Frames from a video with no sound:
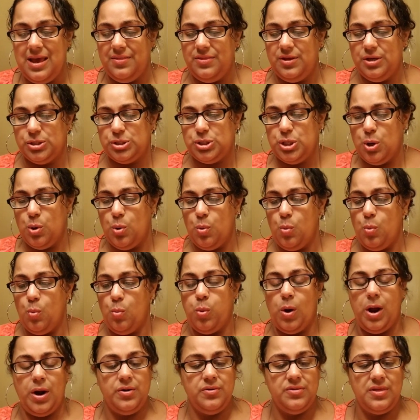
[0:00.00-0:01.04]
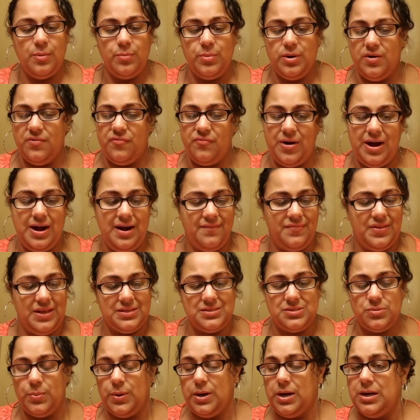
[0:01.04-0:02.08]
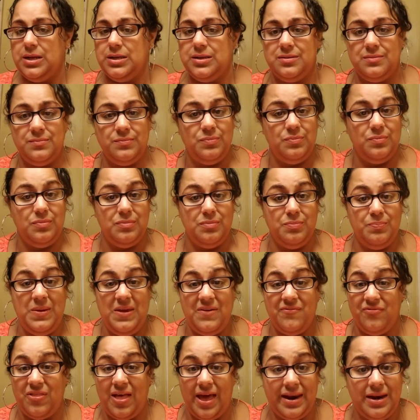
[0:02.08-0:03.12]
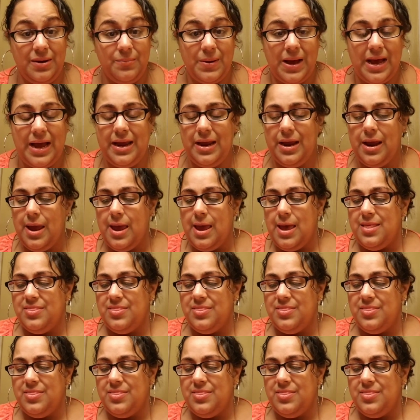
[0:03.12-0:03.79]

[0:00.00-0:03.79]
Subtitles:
There's no water that we're afraid of that we're going to be flooded by.